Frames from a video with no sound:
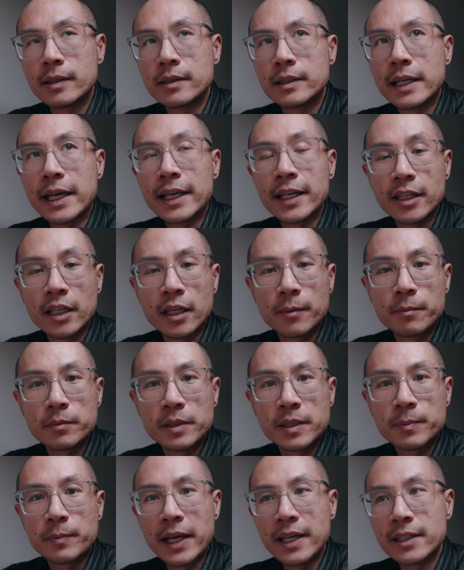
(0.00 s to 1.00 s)
taking up
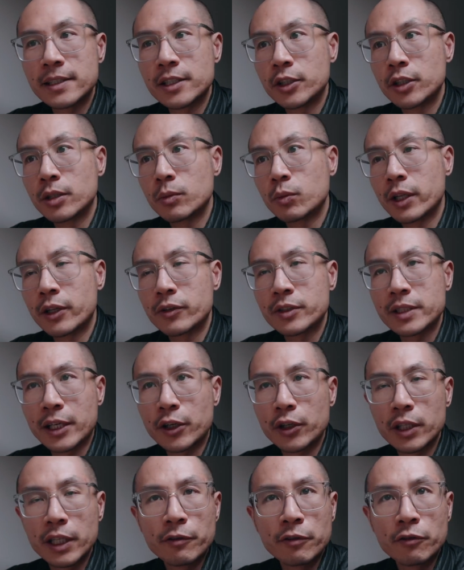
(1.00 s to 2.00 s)
space in whether it's like
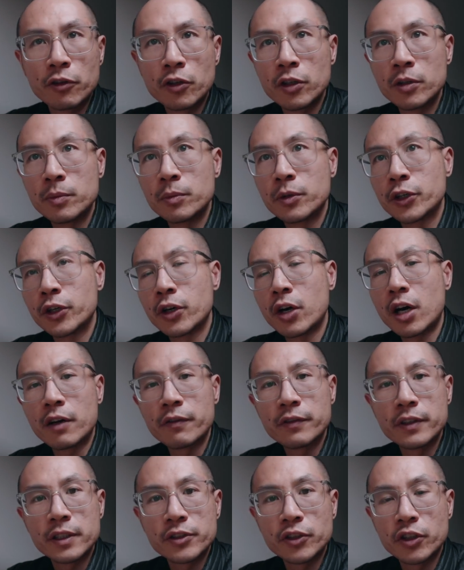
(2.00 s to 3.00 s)
your living room or your
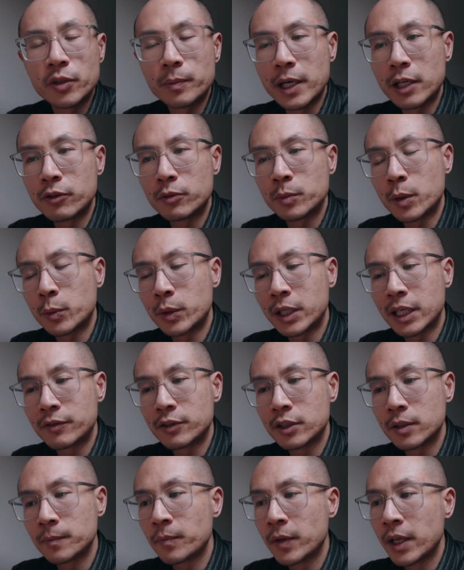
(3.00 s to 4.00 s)
office or your bedroom or
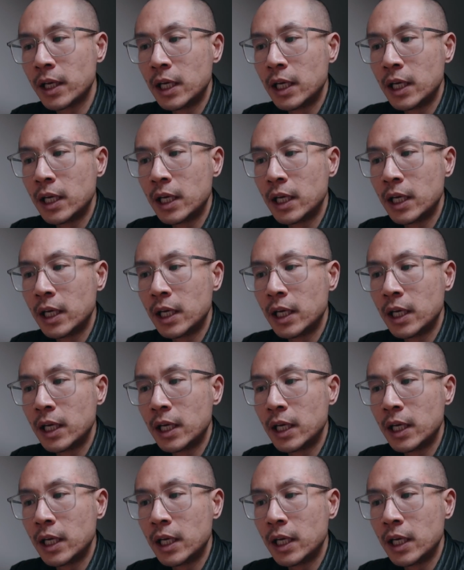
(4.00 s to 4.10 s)
whatever,